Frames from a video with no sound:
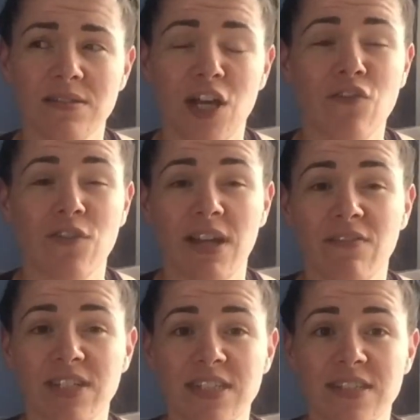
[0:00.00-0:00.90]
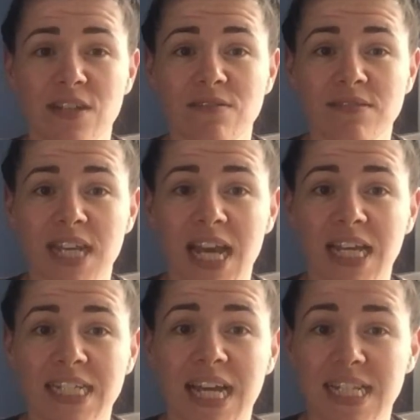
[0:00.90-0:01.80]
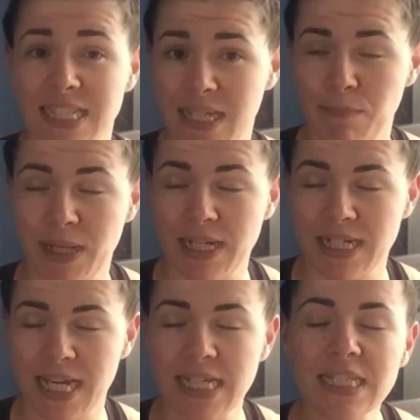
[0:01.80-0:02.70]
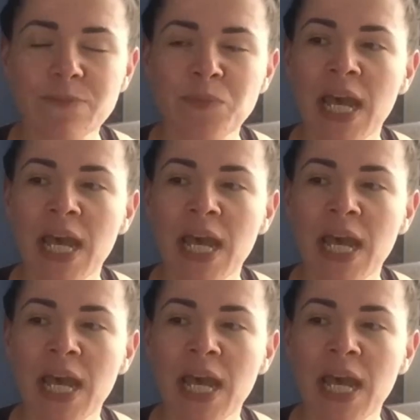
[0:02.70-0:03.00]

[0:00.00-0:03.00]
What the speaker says: over 11 years old and had seen better days,